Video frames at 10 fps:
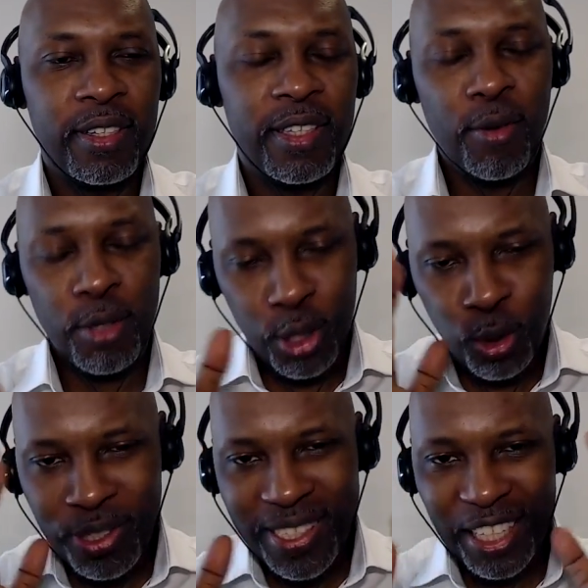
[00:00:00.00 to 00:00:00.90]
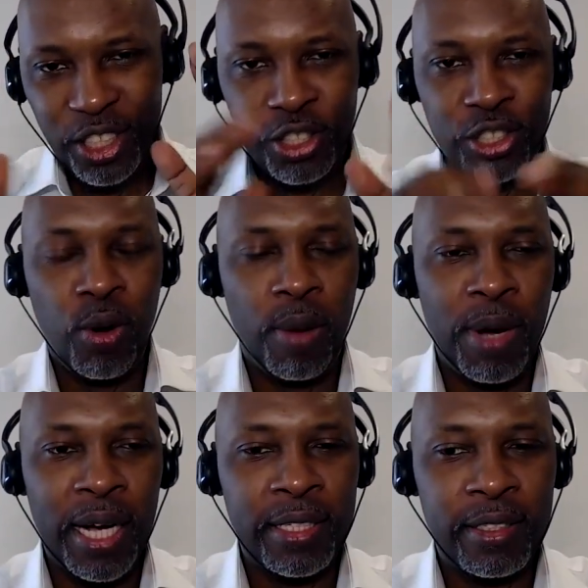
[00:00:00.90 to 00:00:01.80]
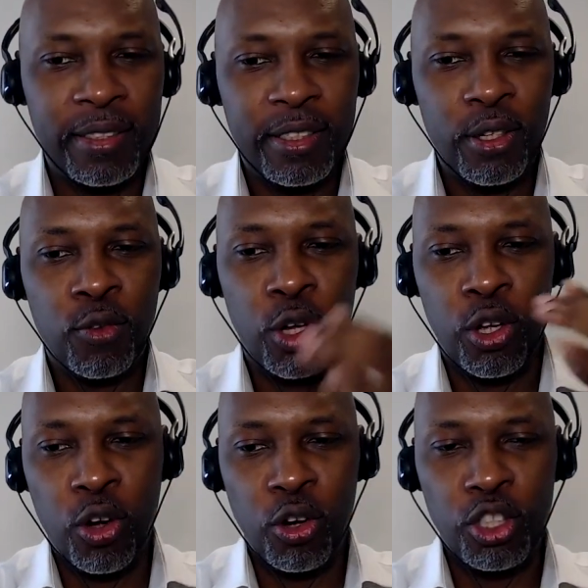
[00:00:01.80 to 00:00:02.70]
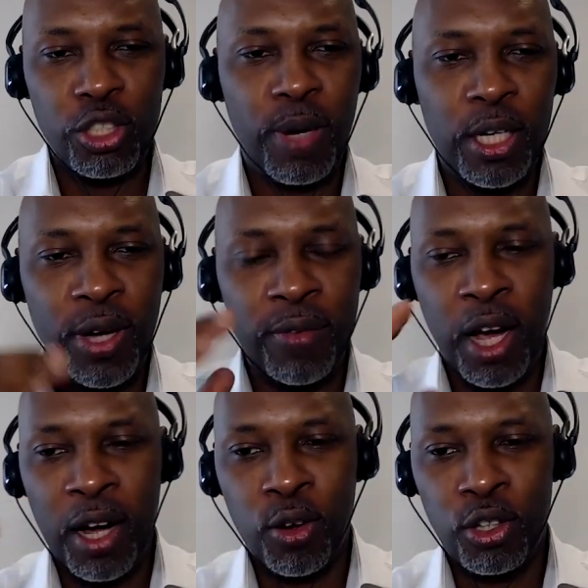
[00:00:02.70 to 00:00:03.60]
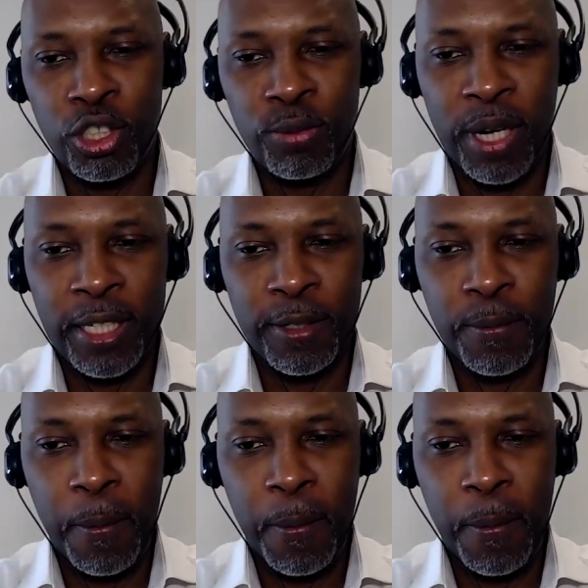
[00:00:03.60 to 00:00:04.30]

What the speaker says: there are two sections to our mind. You've got your conscious mind, you have your unconscious mind.